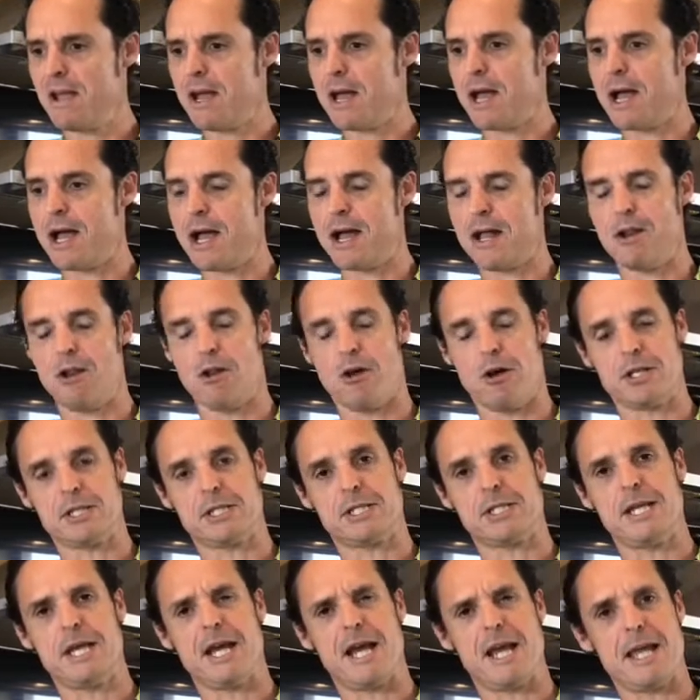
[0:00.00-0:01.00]

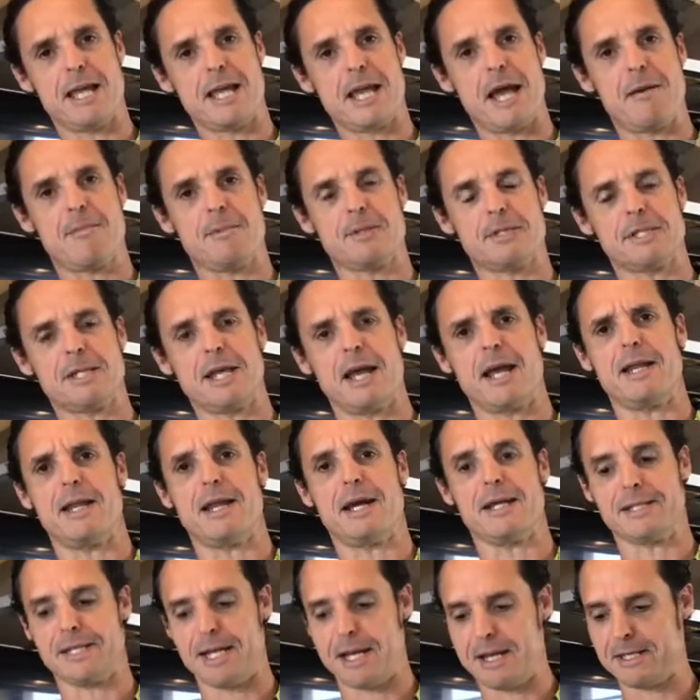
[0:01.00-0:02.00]
Last year he came and stayed in
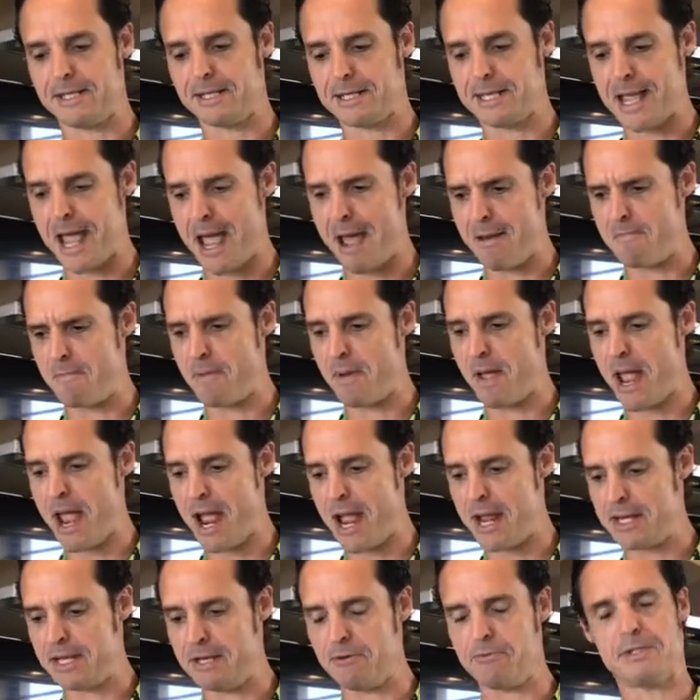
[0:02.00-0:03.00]
our tented camp,
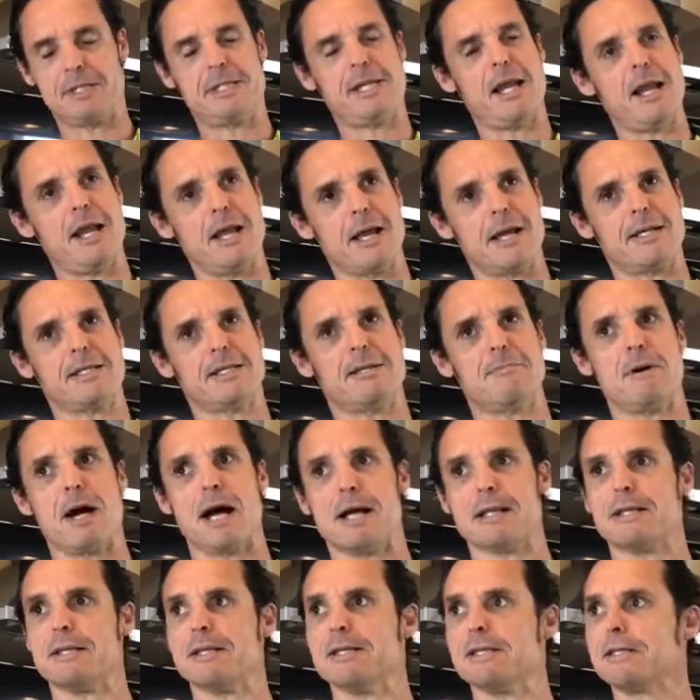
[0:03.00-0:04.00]
and he was telling us
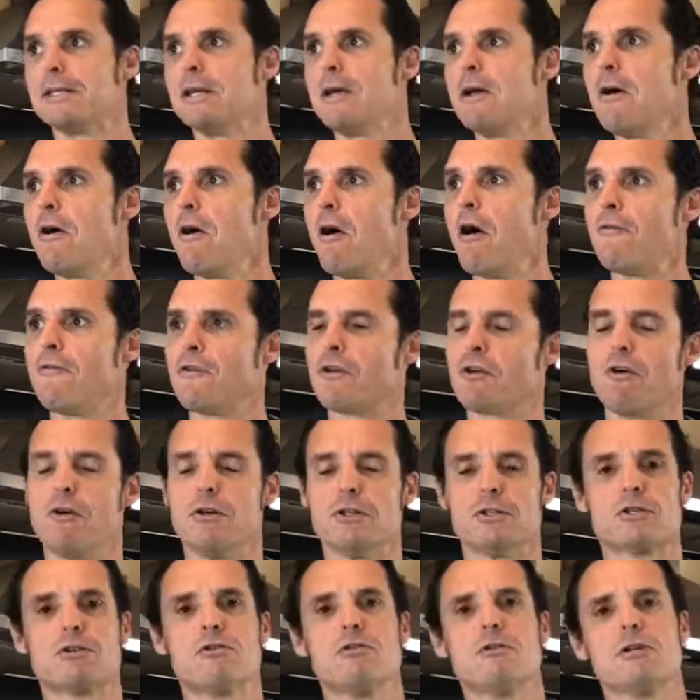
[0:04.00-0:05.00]
about this
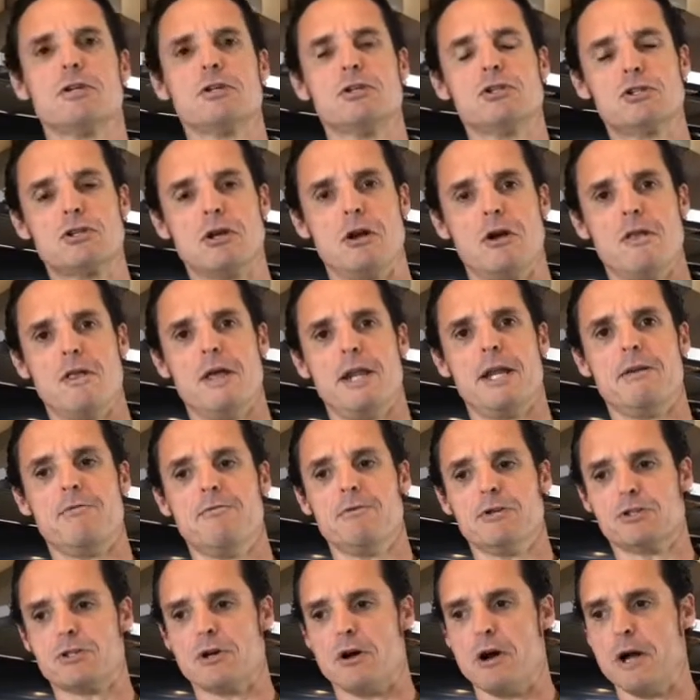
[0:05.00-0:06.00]
Afrikaans cooking show that he
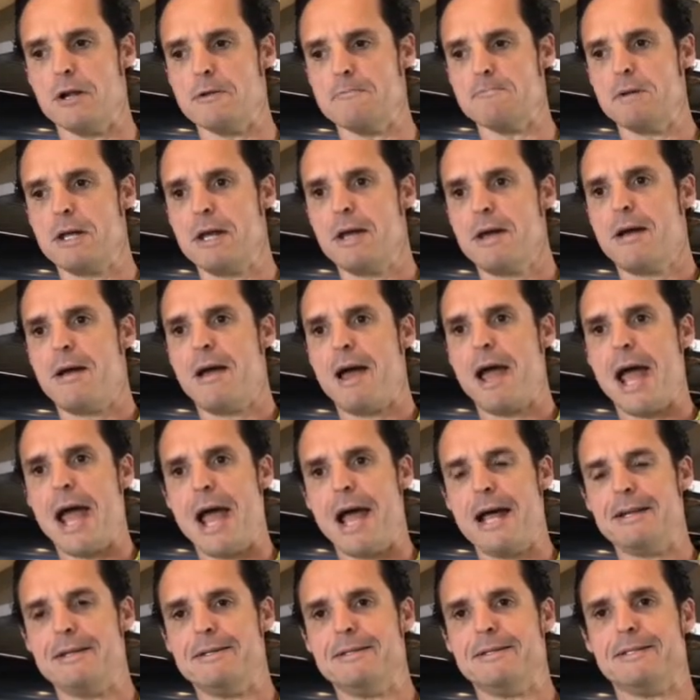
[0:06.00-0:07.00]
was on,
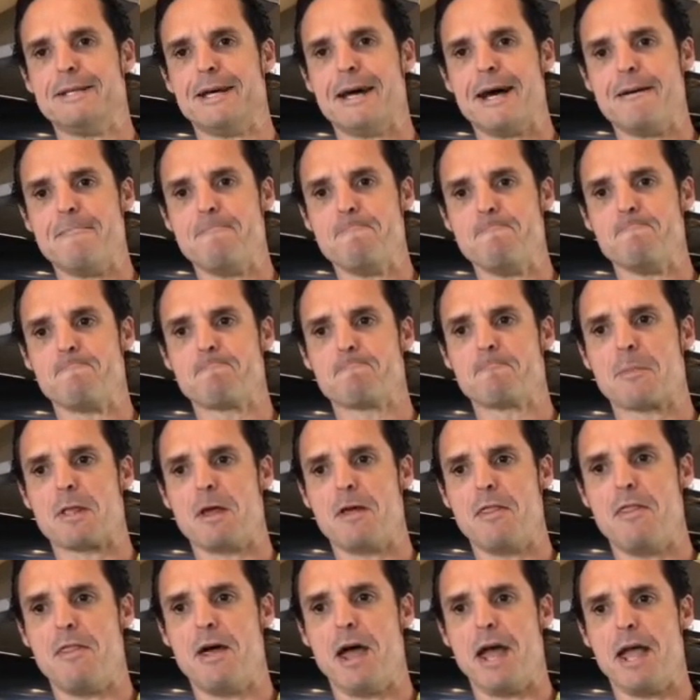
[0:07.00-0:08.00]
and
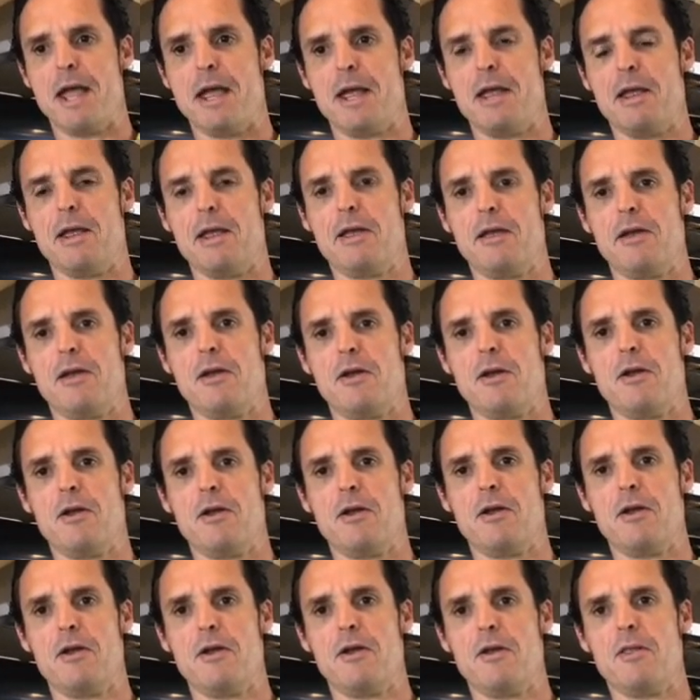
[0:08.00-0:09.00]
the
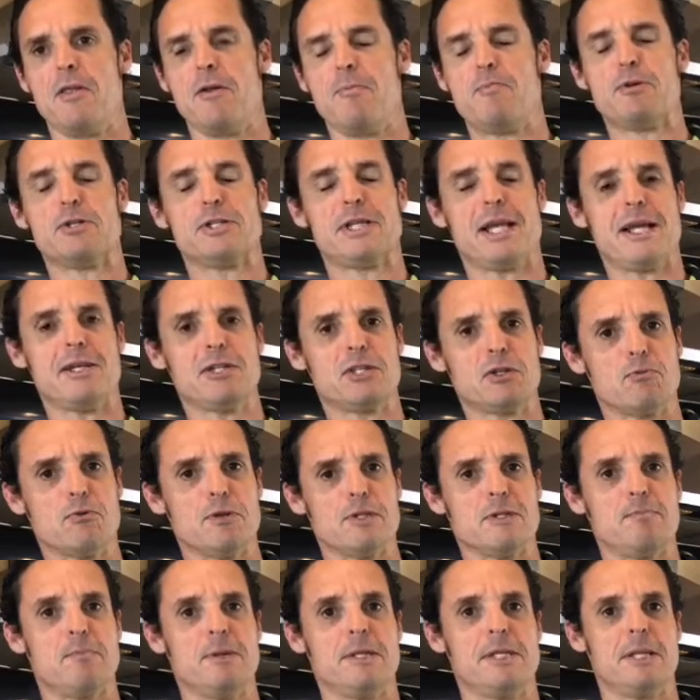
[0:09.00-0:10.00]
presenter
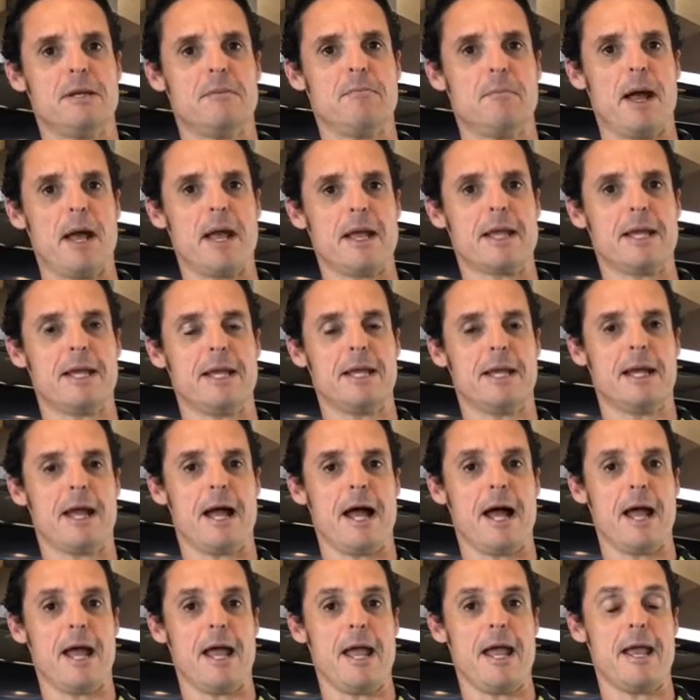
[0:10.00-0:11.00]
was busy making
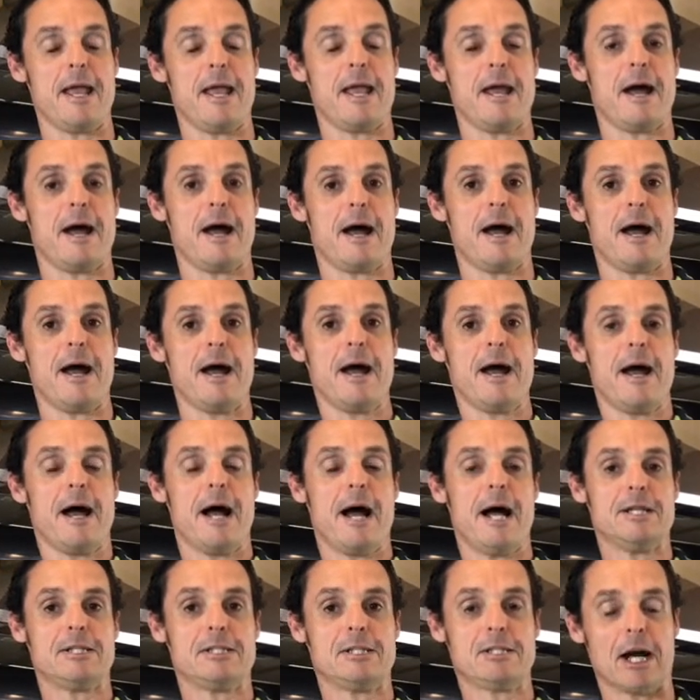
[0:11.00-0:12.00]
a
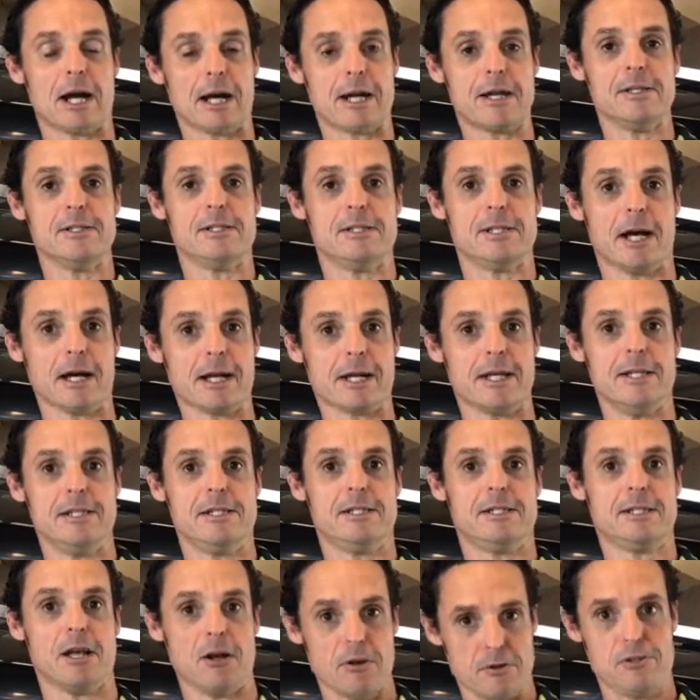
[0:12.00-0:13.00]
Tzatziki
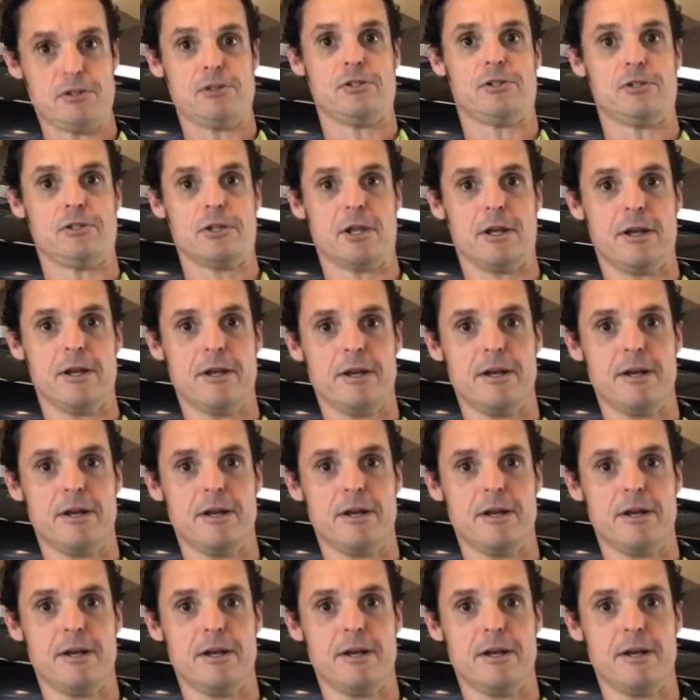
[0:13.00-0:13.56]
sauce.